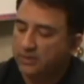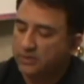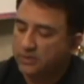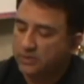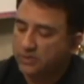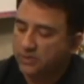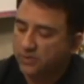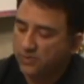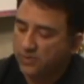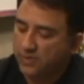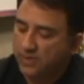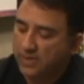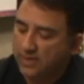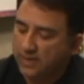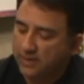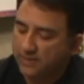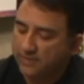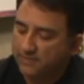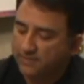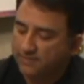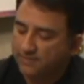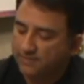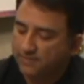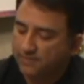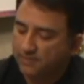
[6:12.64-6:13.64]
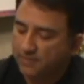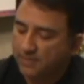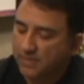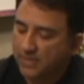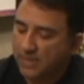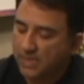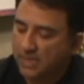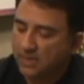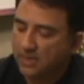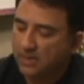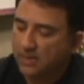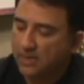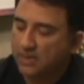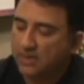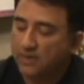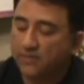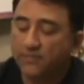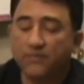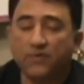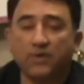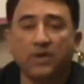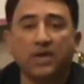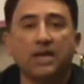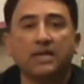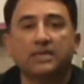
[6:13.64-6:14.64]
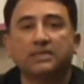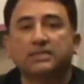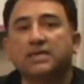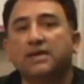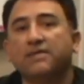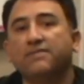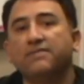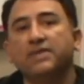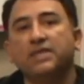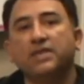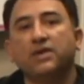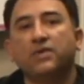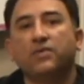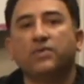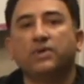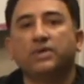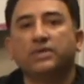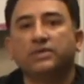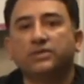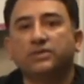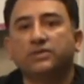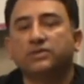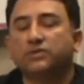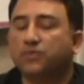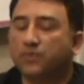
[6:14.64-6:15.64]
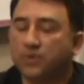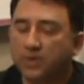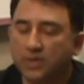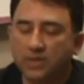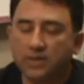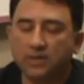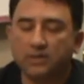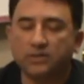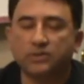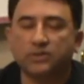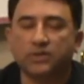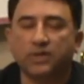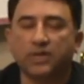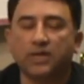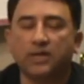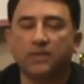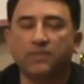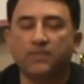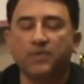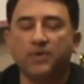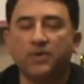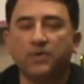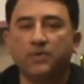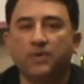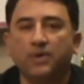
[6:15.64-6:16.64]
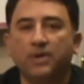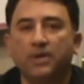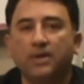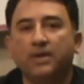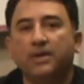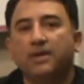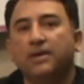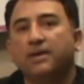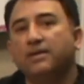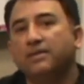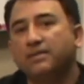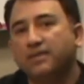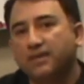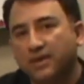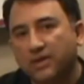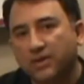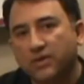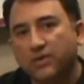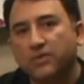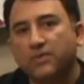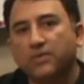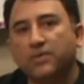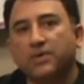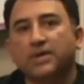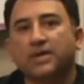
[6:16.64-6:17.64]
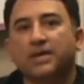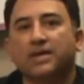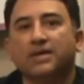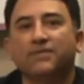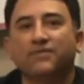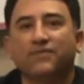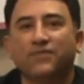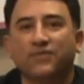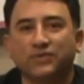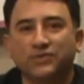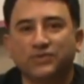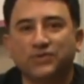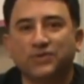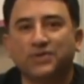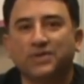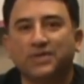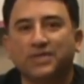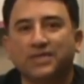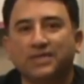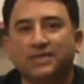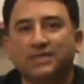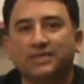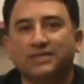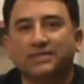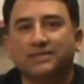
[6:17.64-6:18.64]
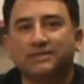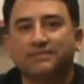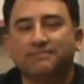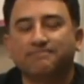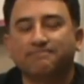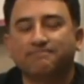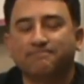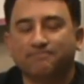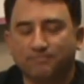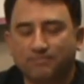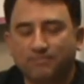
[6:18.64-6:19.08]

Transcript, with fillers: So um, uh, if you guys have any questions, we're here to help you. And thank you again for joining us.